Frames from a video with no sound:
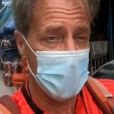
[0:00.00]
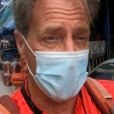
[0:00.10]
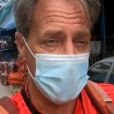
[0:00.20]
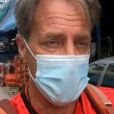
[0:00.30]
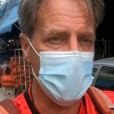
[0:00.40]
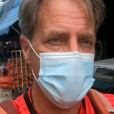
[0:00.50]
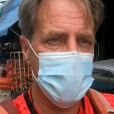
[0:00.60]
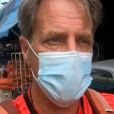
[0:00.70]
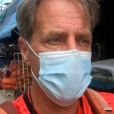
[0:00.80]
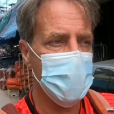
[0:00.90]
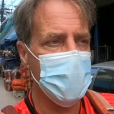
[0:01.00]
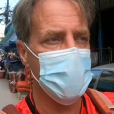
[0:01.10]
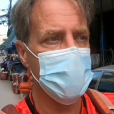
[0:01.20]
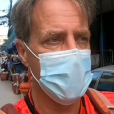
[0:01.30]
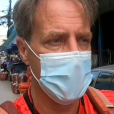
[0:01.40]
when you
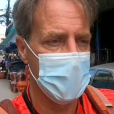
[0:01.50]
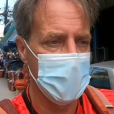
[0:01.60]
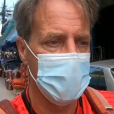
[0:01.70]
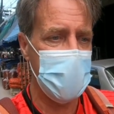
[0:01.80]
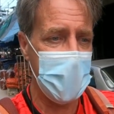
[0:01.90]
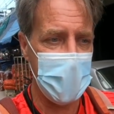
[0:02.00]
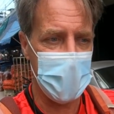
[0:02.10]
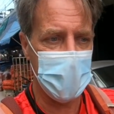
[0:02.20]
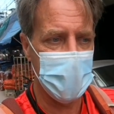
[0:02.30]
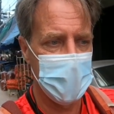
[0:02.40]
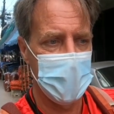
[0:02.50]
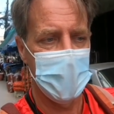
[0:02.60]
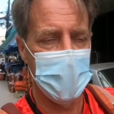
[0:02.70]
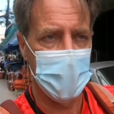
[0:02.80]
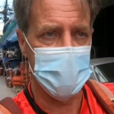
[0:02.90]
do pay
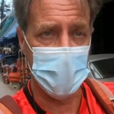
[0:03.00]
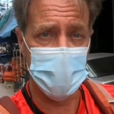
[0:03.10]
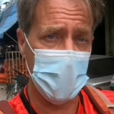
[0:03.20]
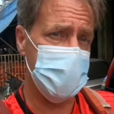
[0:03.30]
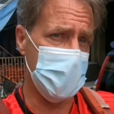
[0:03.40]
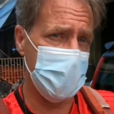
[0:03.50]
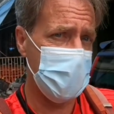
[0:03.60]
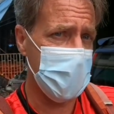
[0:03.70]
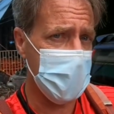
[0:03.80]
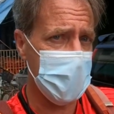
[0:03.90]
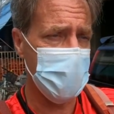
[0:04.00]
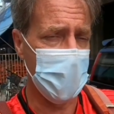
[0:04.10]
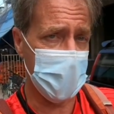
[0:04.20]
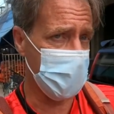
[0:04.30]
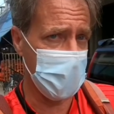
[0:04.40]
a subscription fee,
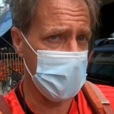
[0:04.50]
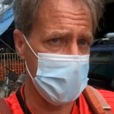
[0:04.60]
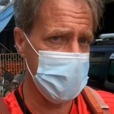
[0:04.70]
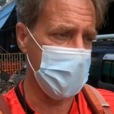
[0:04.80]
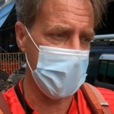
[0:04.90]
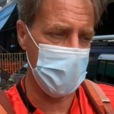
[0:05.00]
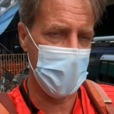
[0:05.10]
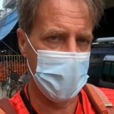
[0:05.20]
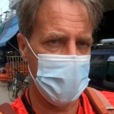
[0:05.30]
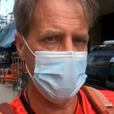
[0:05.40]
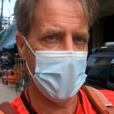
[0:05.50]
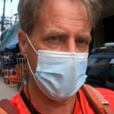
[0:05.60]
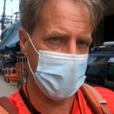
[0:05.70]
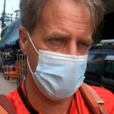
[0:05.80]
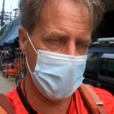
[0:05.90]
whatever it is, by the month,
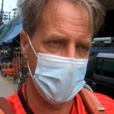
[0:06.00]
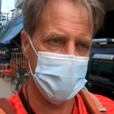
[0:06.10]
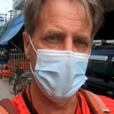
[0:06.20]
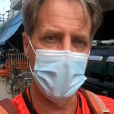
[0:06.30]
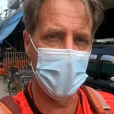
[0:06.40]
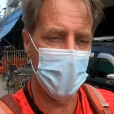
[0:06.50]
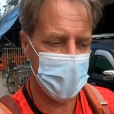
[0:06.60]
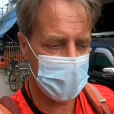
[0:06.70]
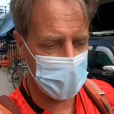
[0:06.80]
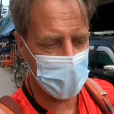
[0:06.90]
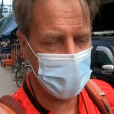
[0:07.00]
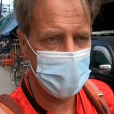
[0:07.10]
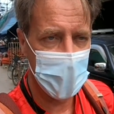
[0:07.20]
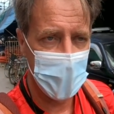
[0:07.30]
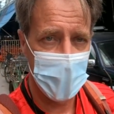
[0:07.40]
by the 3 months, or by the 1 year,
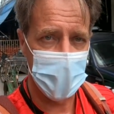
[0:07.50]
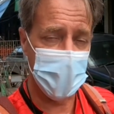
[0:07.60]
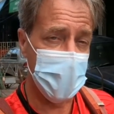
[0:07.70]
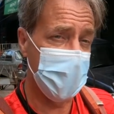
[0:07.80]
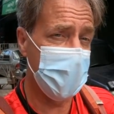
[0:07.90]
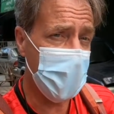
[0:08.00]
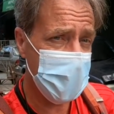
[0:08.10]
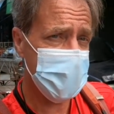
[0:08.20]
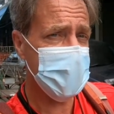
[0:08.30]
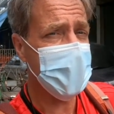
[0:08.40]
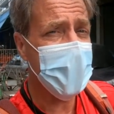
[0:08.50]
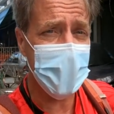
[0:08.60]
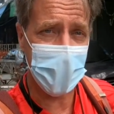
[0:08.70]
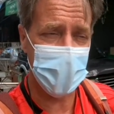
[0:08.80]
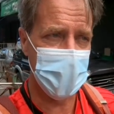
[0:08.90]
the default
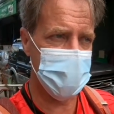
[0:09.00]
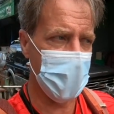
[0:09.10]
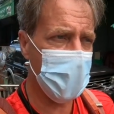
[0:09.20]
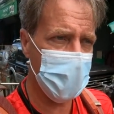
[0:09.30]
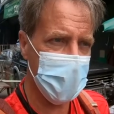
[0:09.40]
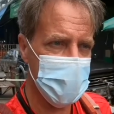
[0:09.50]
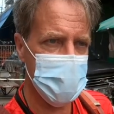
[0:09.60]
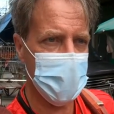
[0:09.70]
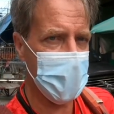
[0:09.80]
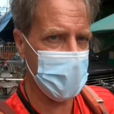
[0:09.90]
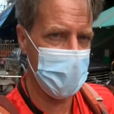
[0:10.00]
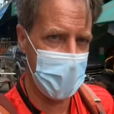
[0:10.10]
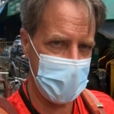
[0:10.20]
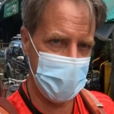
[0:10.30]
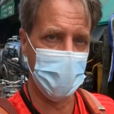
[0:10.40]
setting is always to
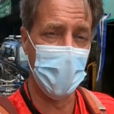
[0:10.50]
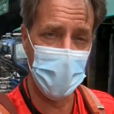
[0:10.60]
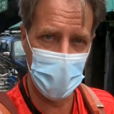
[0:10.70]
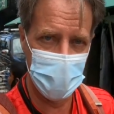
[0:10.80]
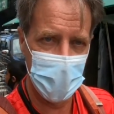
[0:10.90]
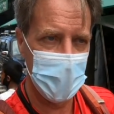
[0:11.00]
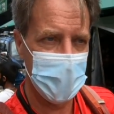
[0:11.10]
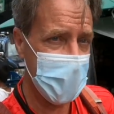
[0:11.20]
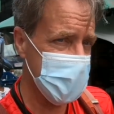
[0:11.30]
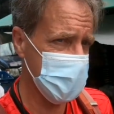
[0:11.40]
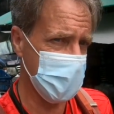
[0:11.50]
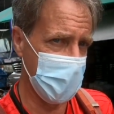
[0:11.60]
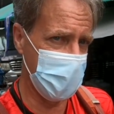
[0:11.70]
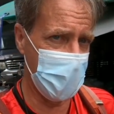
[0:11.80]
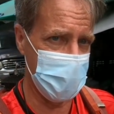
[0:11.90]
automatically renew. That's the
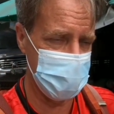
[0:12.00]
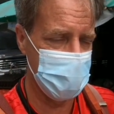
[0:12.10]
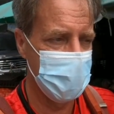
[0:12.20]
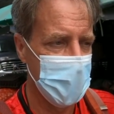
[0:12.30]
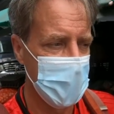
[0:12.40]
default.